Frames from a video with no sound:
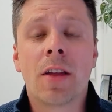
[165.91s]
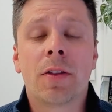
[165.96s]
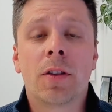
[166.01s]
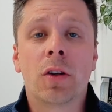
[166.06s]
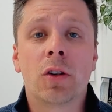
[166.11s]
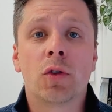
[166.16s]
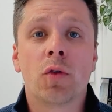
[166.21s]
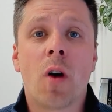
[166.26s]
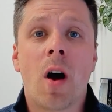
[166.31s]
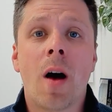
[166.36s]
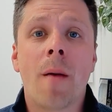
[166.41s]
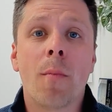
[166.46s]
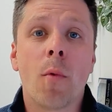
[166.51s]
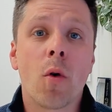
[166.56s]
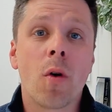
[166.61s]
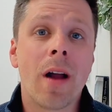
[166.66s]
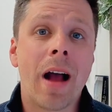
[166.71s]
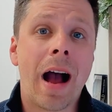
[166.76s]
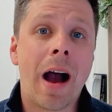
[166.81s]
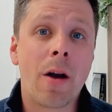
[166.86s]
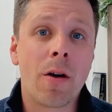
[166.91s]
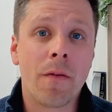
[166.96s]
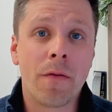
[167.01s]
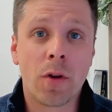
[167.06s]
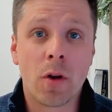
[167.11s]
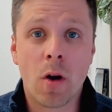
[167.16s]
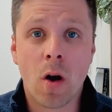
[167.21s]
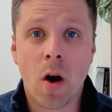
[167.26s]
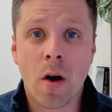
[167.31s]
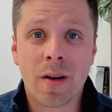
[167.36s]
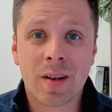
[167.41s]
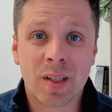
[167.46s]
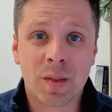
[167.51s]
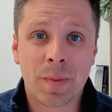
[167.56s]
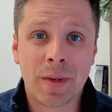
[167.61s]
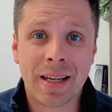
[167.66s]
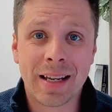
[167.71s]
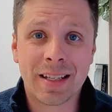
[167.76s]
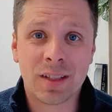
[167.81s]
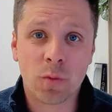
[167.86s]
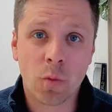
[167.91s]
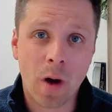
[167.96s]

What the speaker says: to draw more out of their RSPs